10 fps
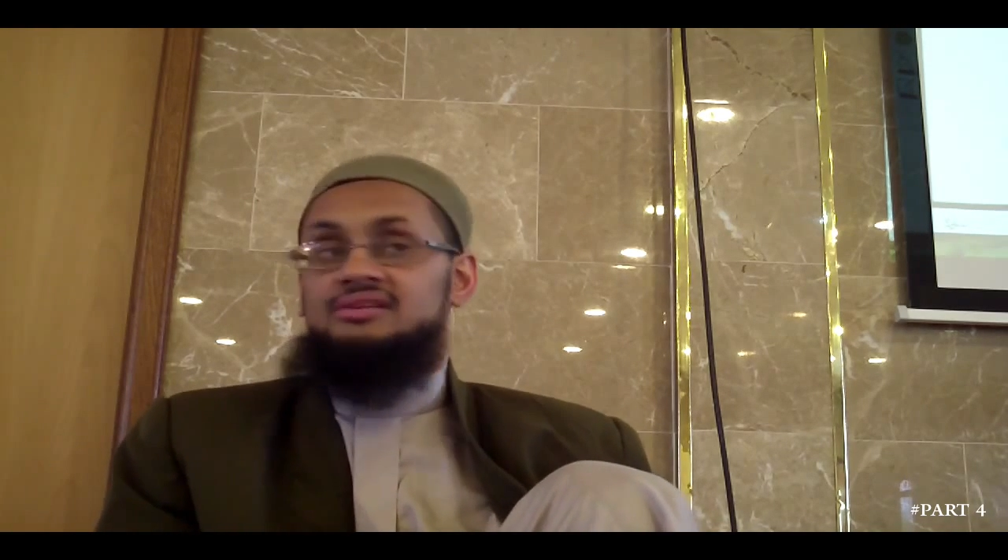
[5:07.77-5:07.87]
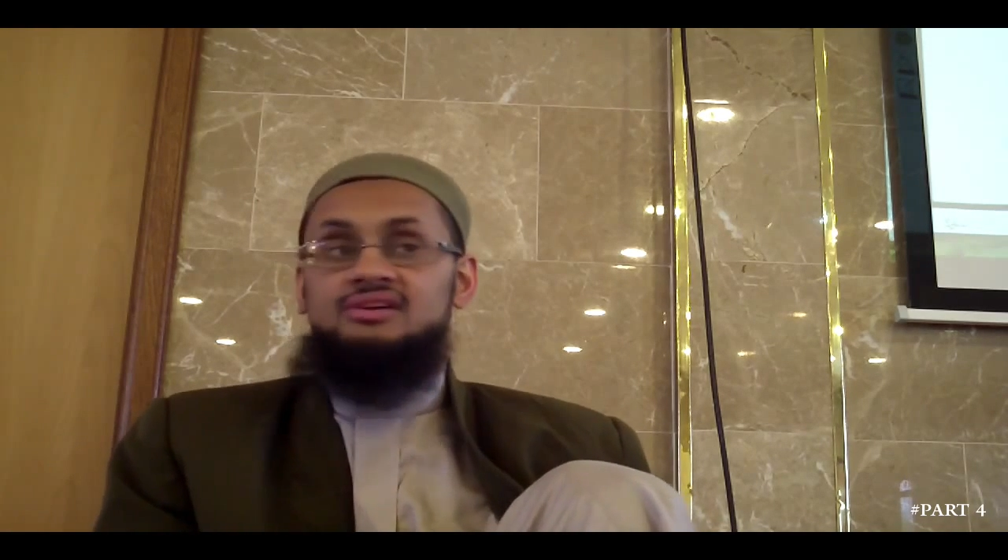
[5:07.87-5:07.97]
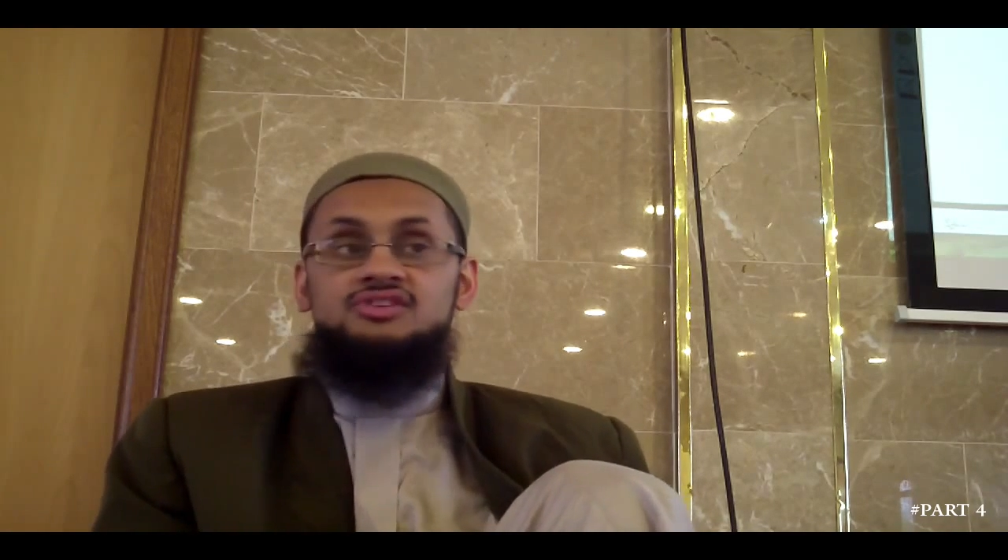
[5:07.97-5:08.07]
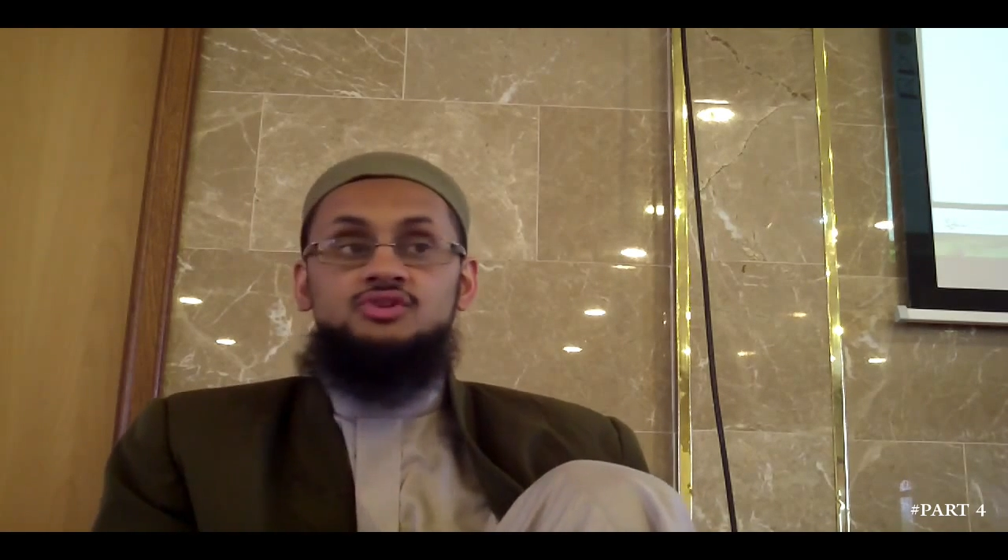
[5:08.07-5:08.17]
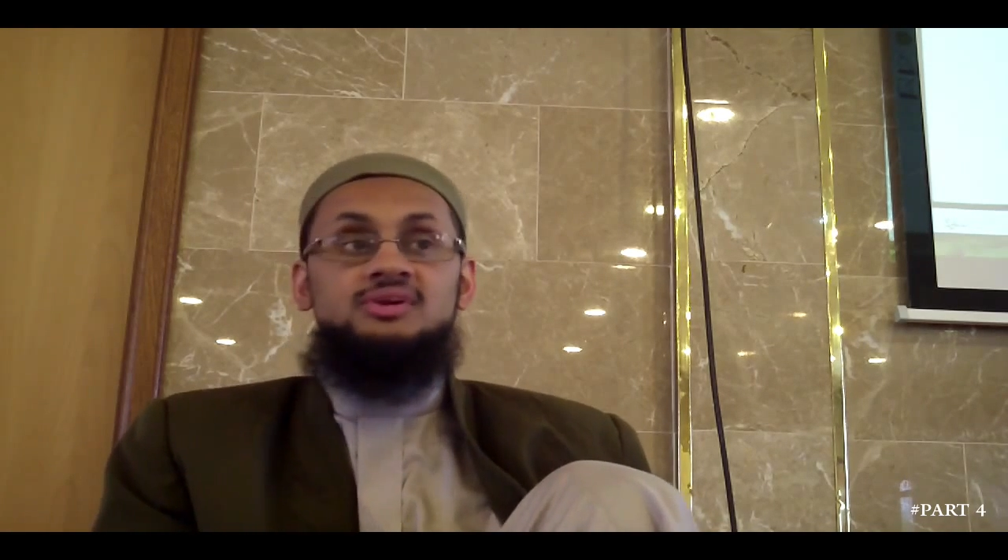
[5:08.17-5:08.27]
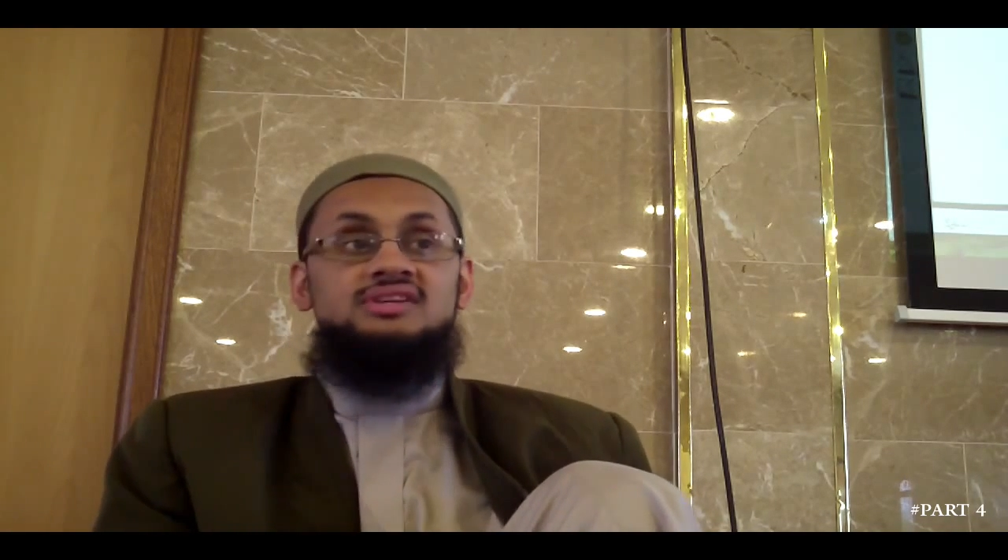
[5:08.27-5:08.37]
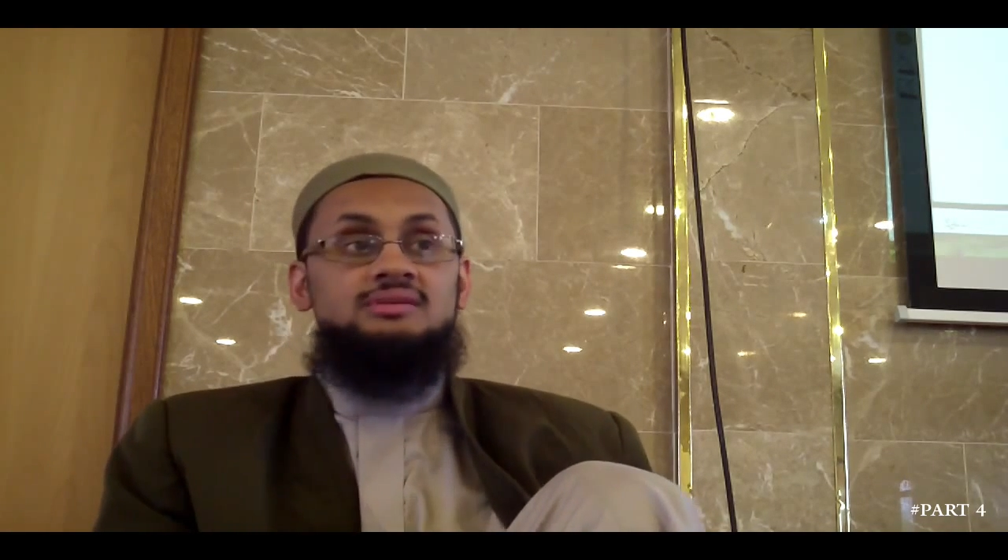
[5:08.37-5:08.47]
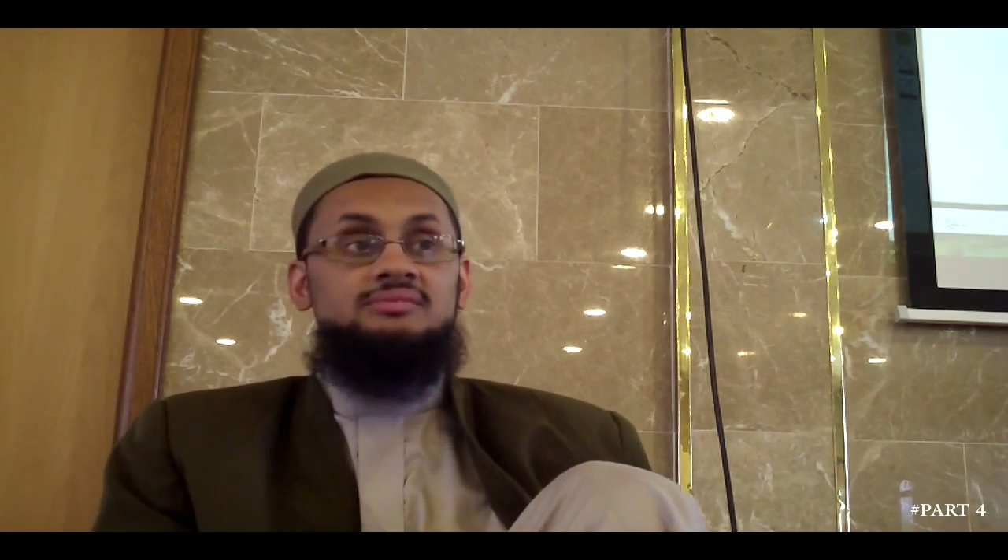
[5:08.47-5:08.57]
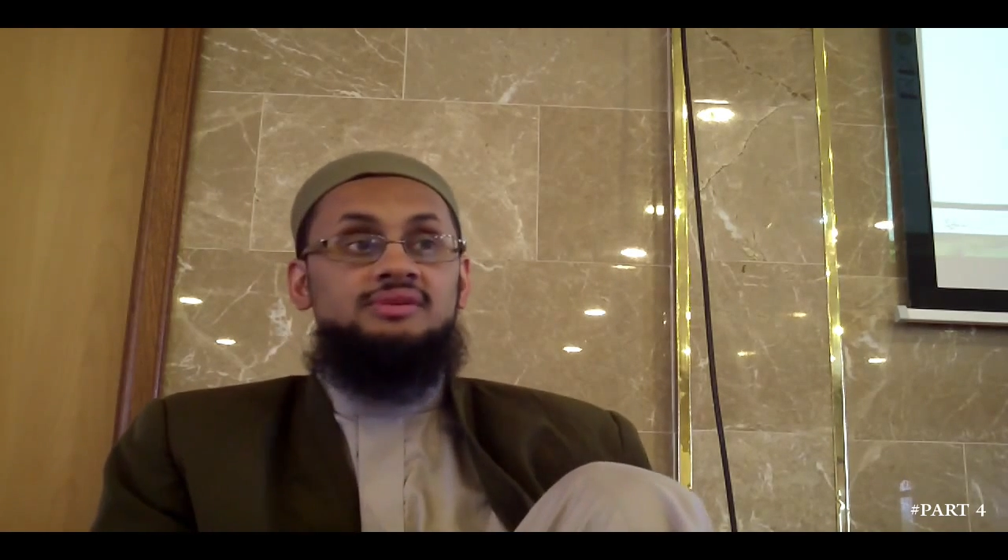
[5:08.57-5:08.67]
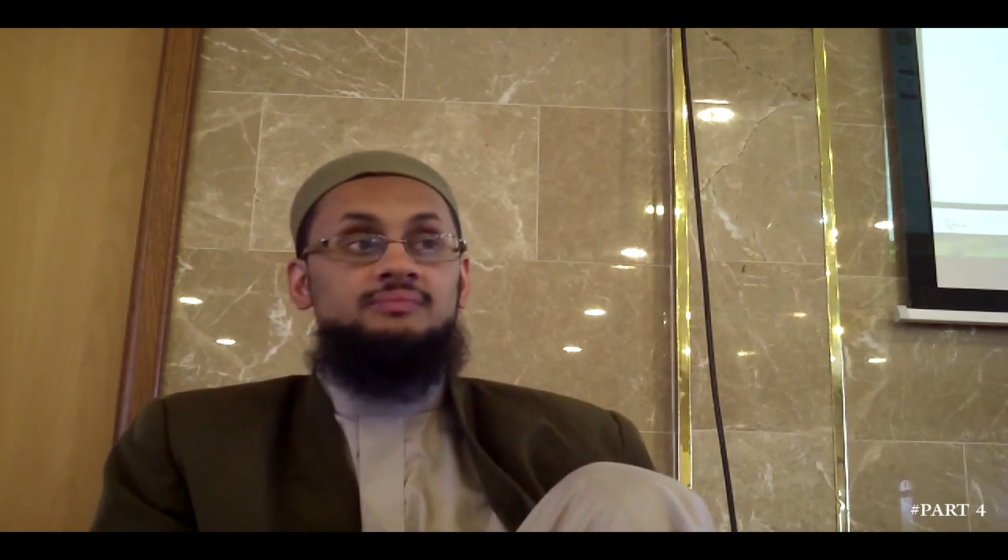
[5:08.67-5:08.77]
right? Doing
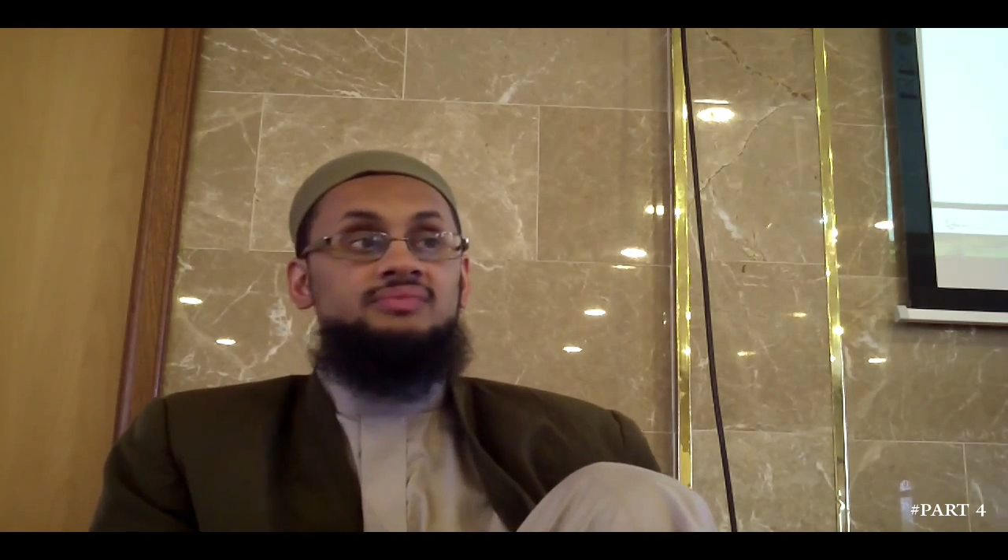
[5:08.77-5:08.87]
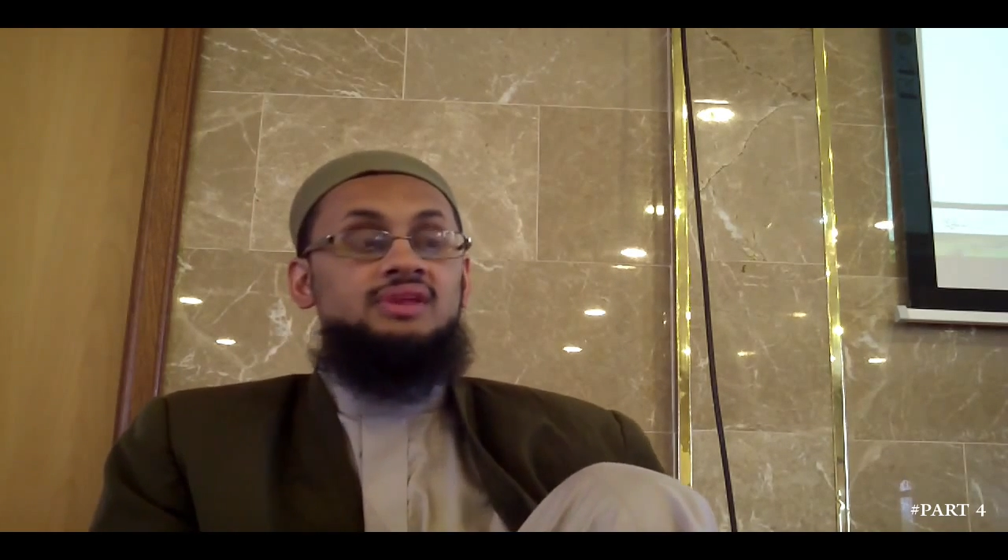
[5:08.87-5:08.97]
something.